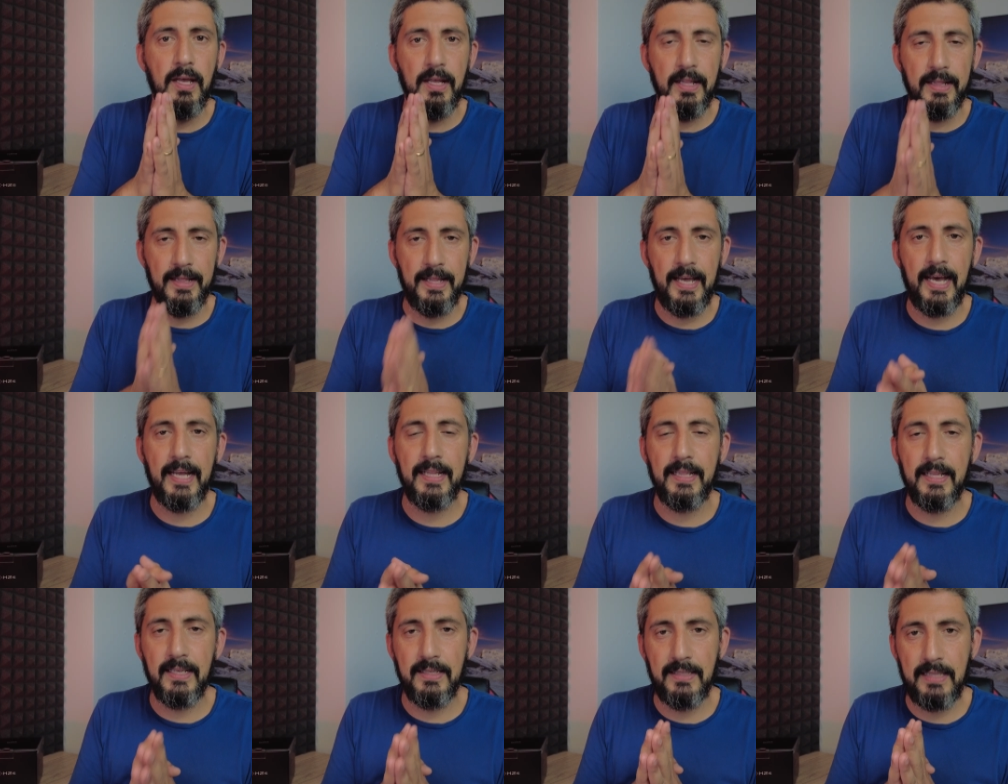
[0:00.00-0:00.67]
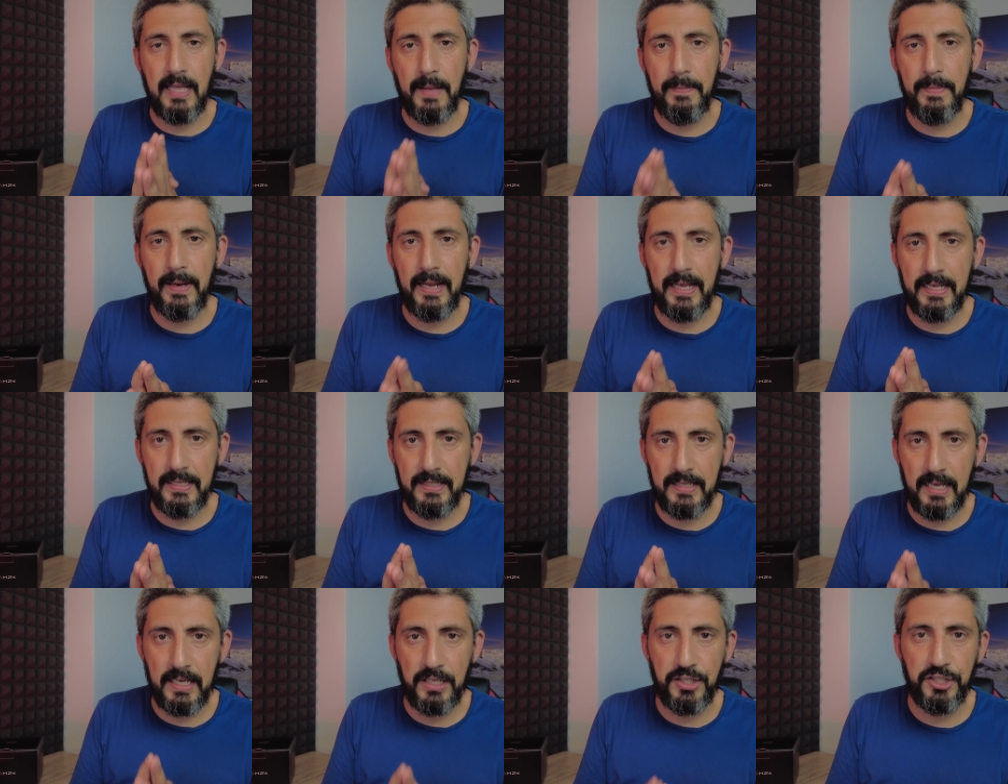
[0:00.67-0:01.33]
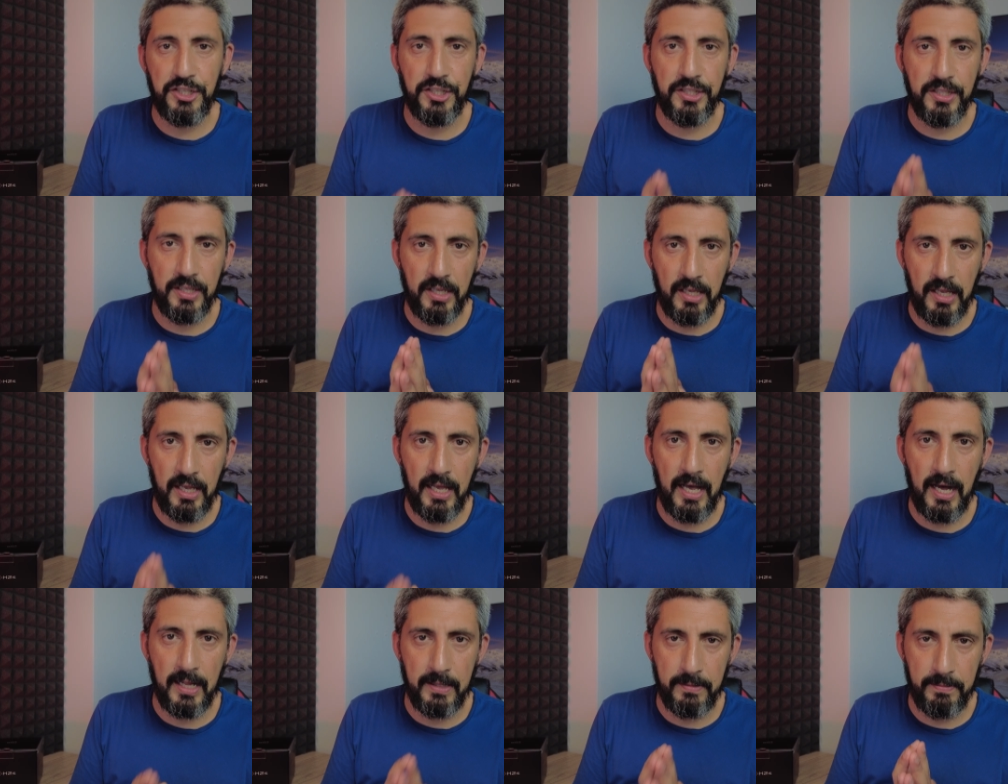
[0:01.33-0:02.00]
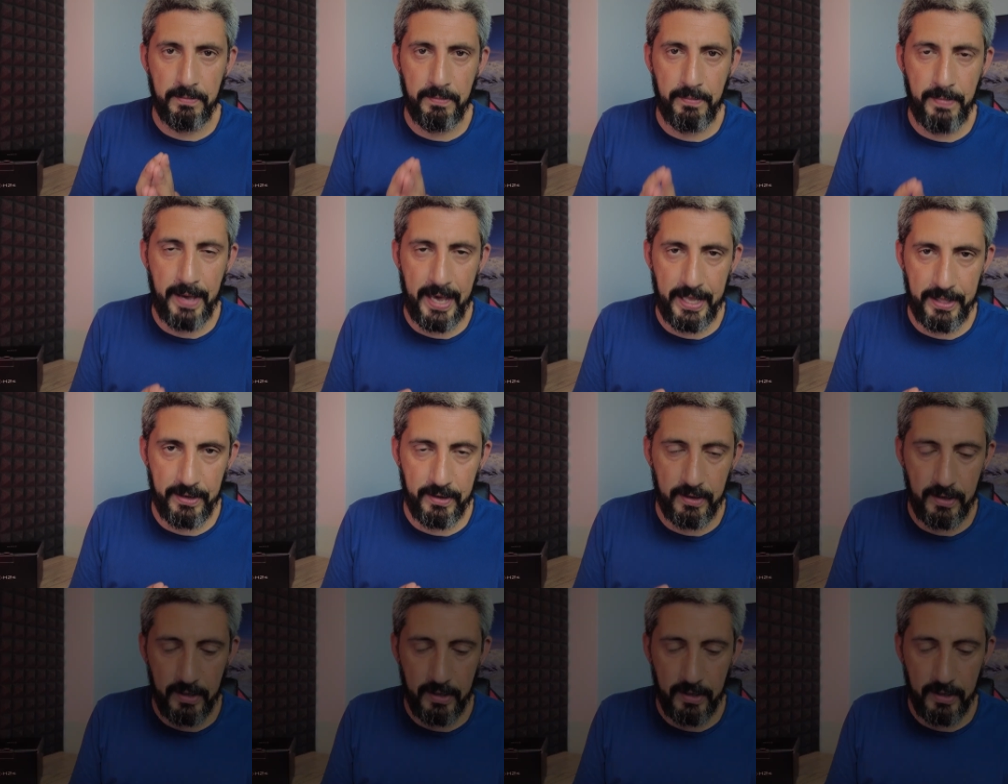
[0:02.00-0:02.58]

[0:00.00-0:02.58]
that the stabilization got better.